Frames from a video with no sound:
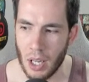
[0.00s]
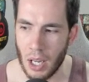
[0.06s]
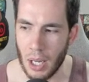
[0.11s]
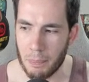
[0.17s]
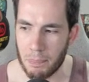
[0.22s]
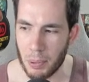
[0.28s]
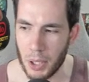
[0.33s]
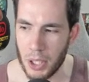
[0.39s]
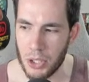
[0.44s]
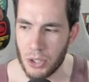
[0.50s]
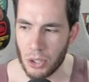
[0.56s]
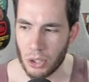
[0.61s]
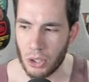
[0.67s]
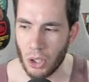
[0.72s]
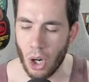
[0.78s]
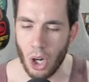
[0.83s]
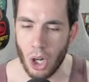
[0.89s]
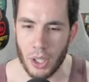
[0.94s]
I'm uh, pretty sure
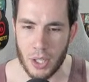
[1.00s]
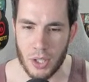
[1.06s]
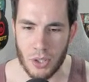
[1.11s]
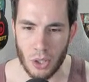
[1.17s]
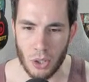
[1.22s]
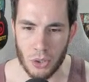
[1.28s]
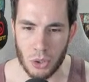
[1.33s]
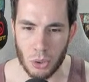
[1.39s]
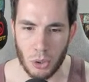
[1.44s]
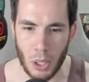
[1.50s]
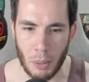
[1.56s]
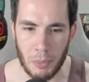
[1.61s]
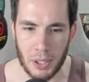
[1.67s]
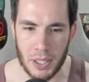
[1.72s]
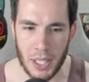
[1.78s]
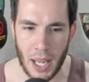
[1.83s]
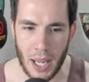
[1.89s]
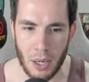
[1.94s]
COD is also
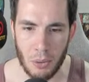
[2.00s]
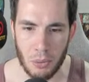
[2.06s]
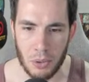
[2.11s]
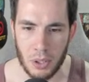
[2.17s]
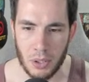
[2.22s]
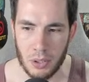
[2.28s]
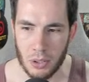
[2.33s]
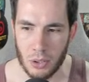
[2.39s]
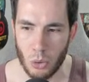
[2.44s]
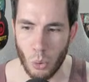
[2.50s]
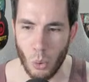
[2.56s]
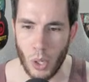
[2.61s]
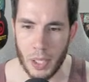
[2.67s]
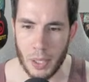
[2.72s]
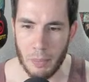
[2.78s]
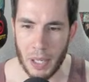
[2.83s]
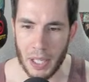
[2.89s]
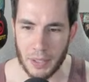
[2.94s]
coming down quite
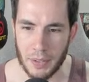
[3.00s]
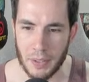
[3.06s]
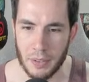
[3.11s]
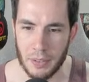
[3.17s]
a bit.